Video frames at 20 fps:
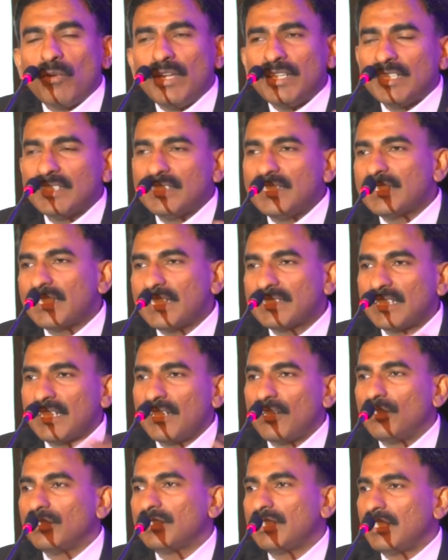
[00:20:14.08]
What does this
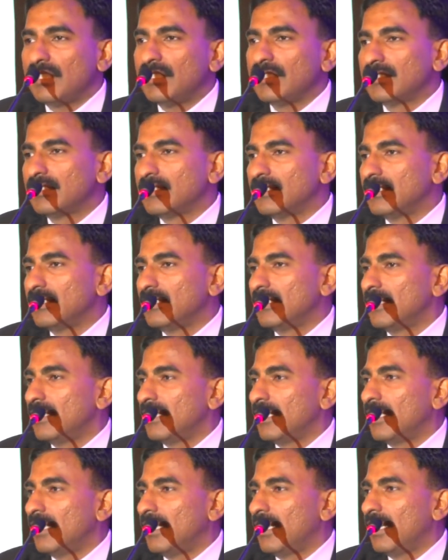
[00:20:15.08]
slide all tell us?
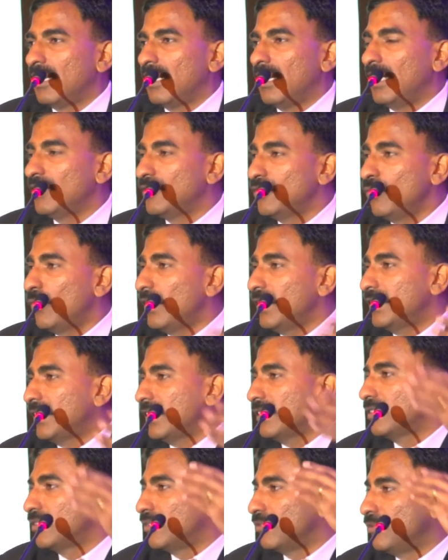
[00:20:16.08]
I don't know what
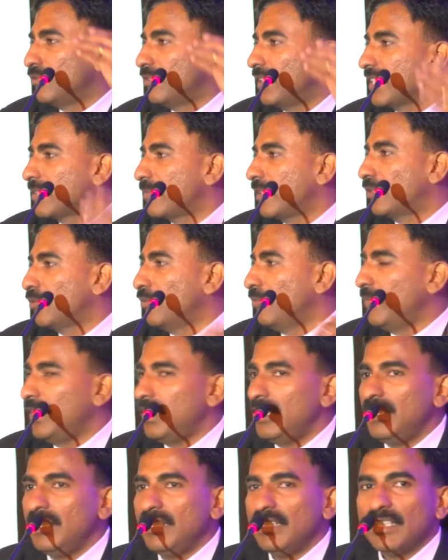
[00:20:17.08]
it tells to you guys, but to
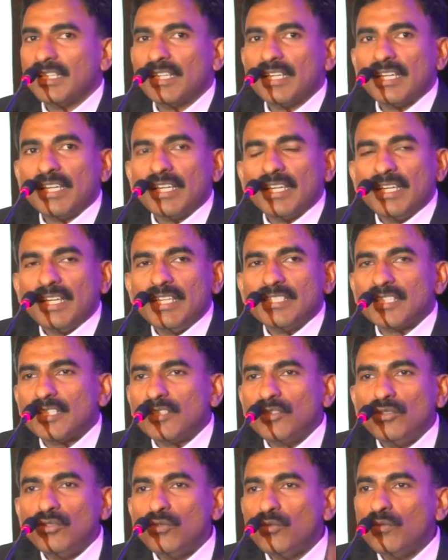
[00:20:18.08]
me,
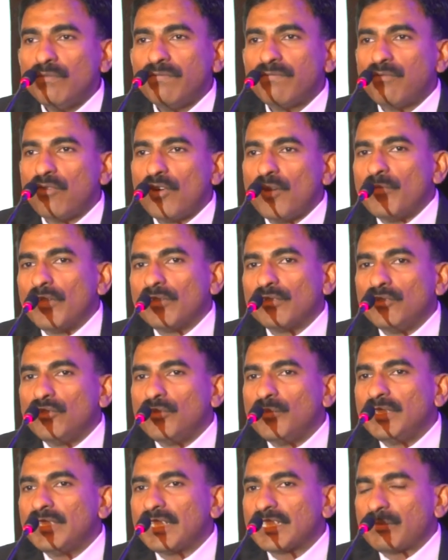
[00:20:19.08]
it's a new form of
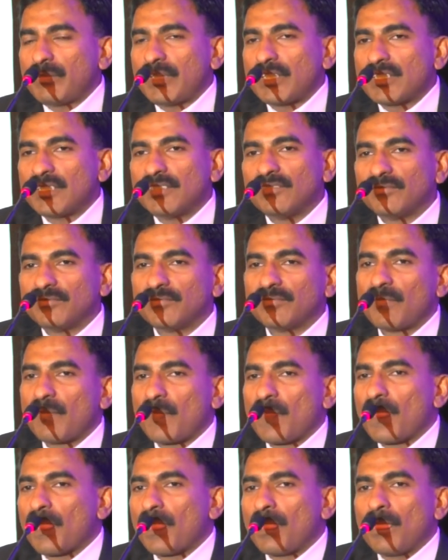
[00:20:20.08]
human expression.
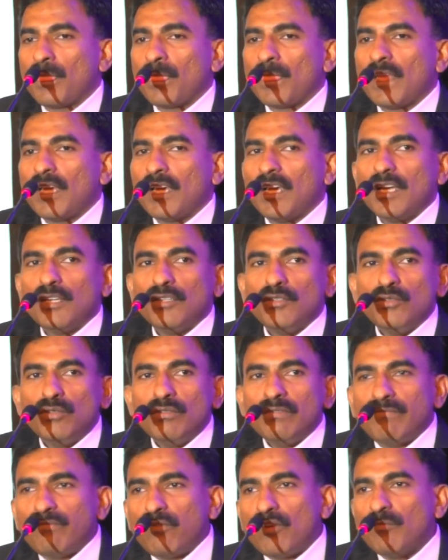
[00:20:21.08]
A
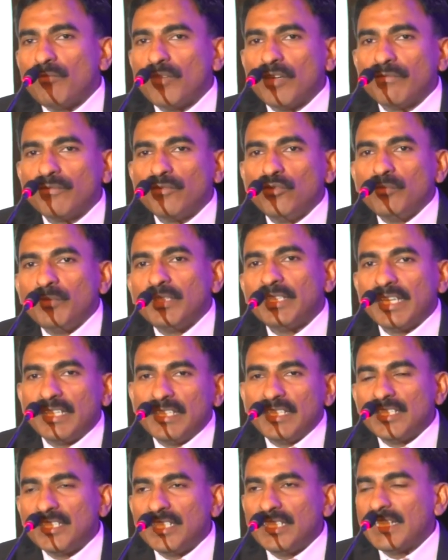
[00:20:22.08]
new form of human
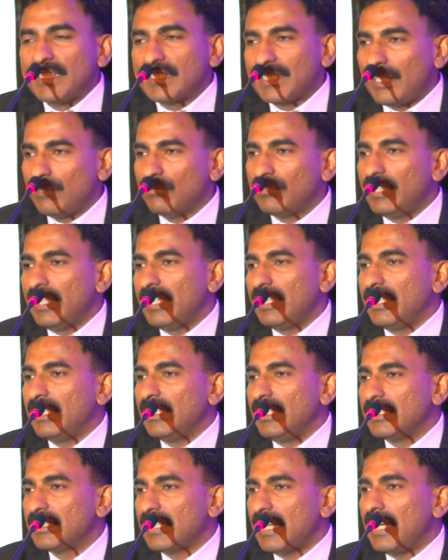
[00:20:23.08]
energy that is out there
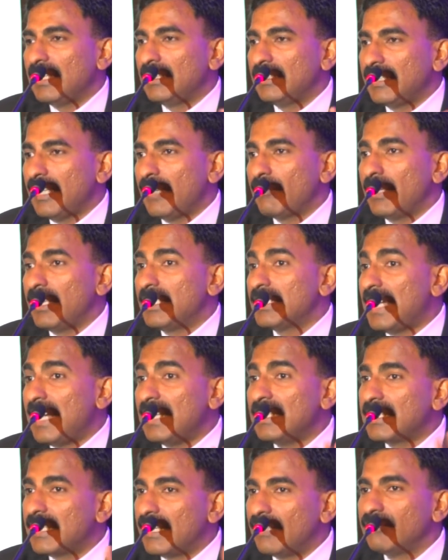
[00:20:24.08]
that is untapped and is
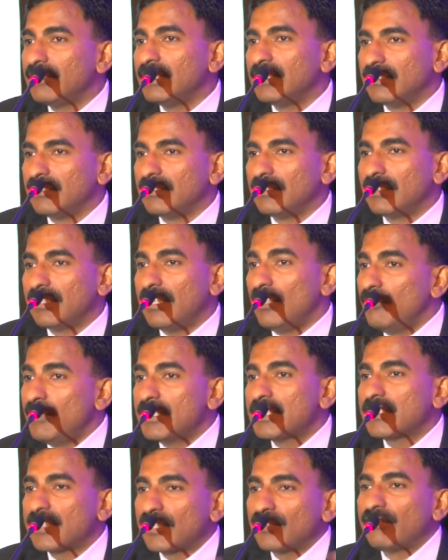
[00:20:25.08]
ungoverned.
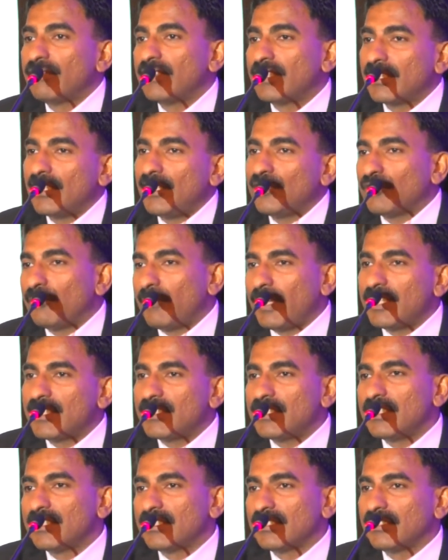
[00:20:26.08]
Governments are trying to figure out how to
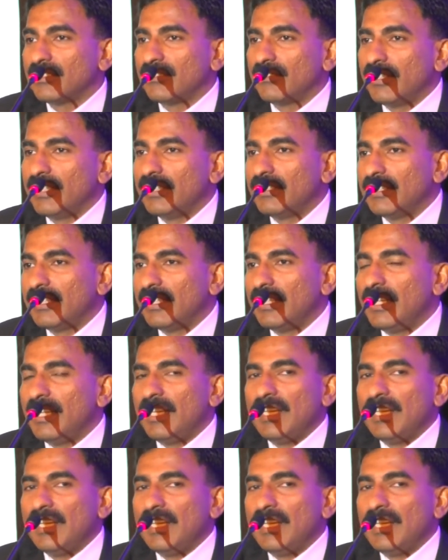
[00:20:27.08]
manage this, right?